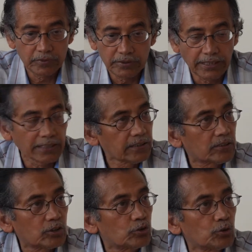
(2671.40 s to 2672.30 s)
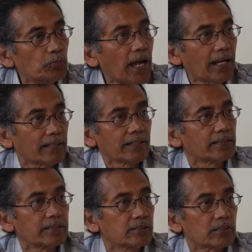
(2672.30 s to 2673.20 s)
then it's too bad. Like
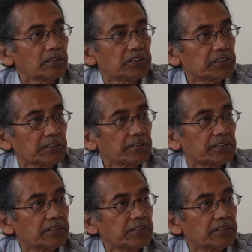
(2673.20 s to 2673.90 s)
his condition